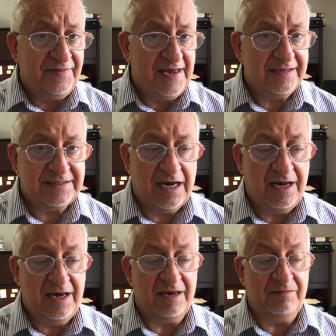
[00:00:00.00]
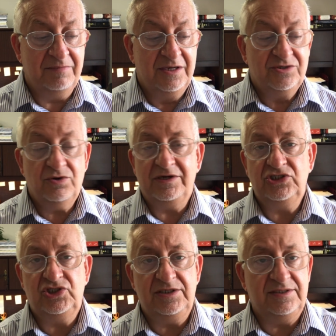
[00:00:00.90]
that time,
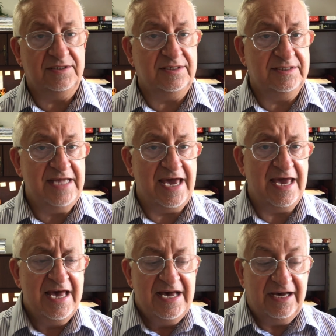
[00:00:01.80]
during Jesus' day,